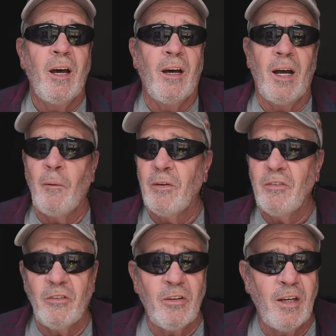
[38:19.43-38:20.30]
I
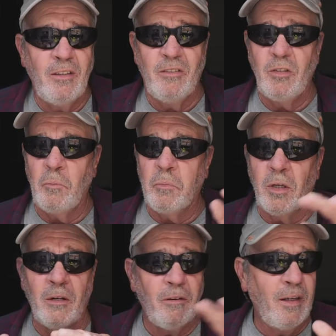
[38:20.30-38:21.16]
wasn't trying to
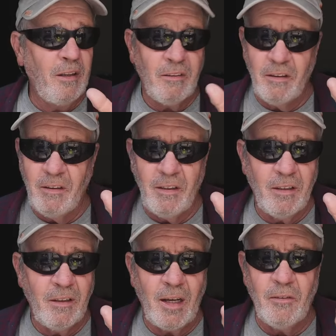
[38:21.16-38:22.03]
blur
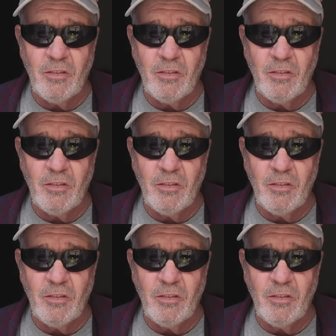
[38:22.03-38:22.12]
anything.